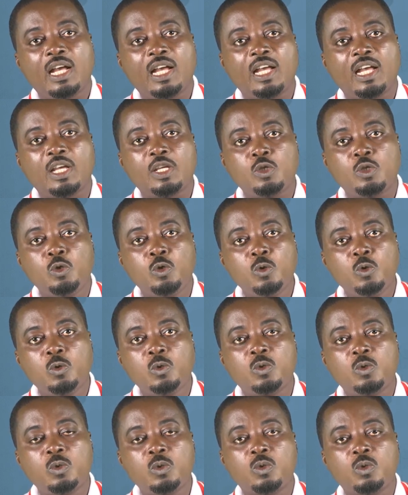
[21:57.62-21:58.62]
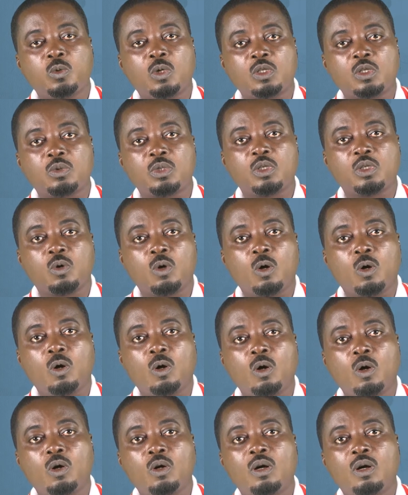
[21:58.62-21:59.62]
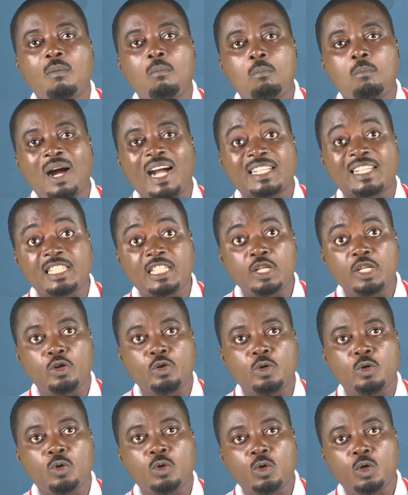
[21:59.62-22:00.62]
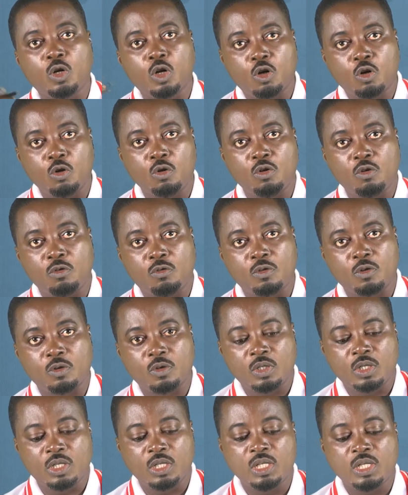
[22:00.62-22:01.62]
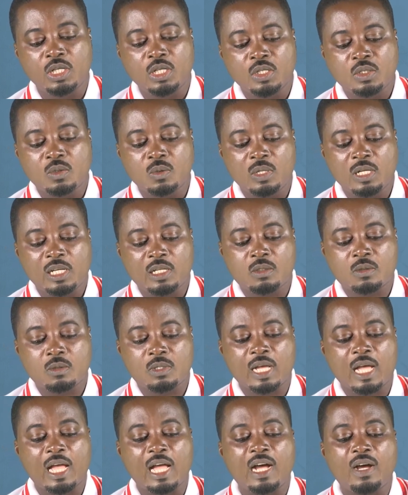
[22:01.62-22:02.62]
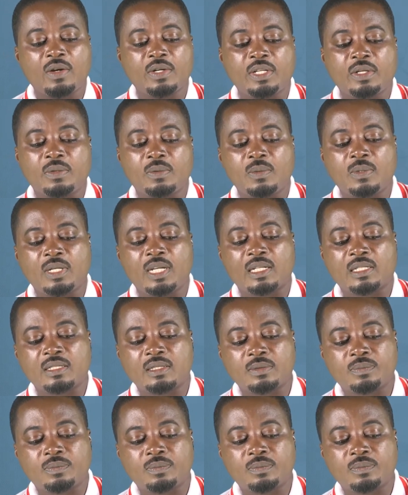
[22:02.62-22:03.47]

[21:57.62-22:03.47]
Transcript: uses what we call bacteriochlorophyll. So let's look at how they do that.